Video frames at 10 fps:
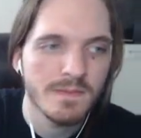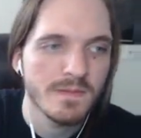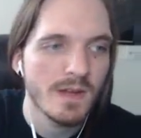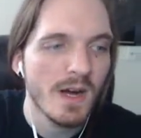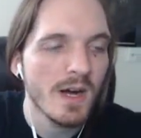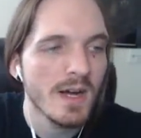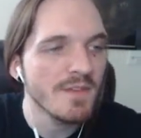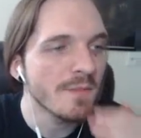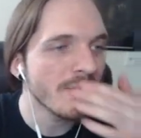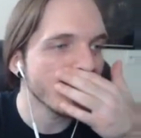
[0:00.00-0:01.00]
If
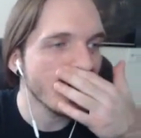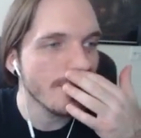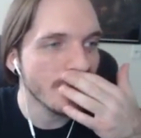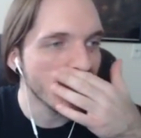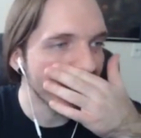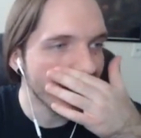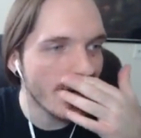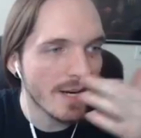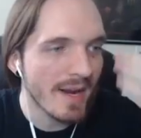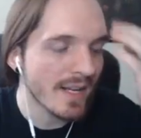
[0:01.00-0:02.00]
you press up, you
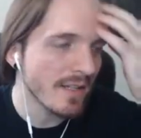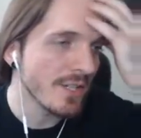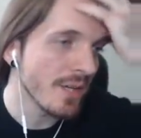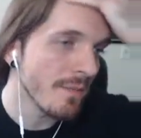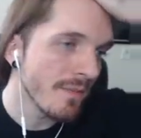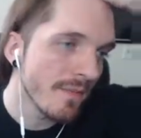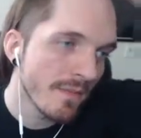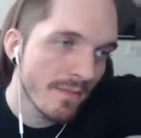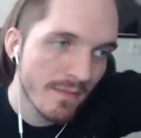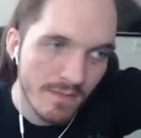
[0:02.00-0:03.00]
automatically jump.
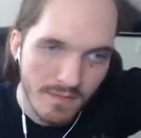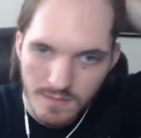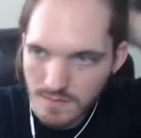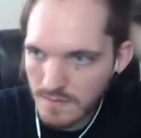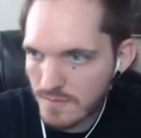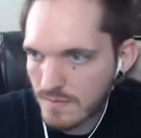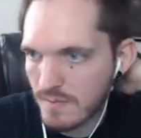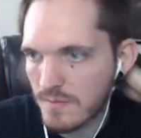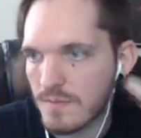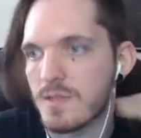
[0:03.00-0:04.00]

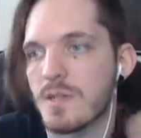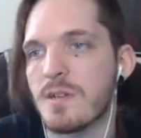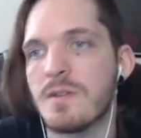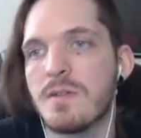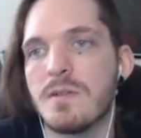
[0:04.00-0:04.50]
So...